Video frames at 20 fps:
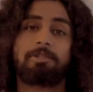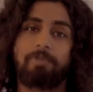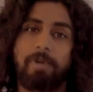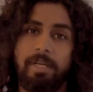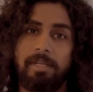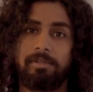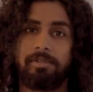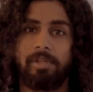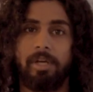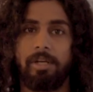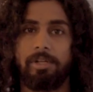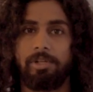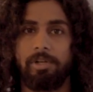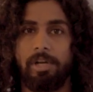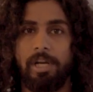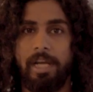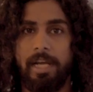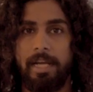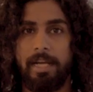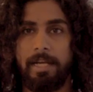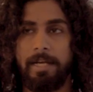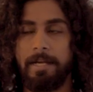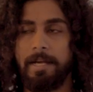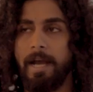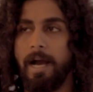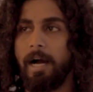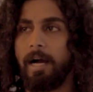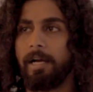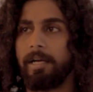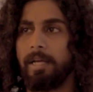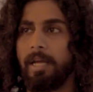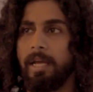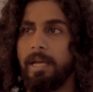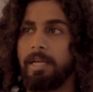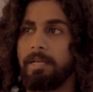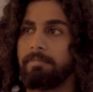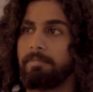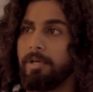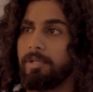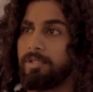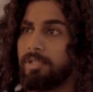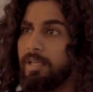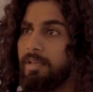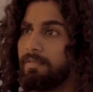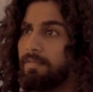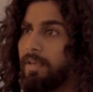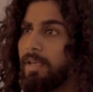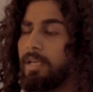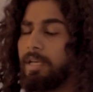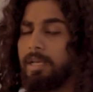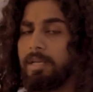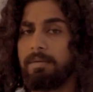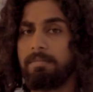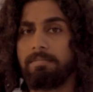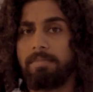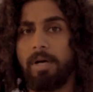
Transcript: drink socially, I eat mostly vegan,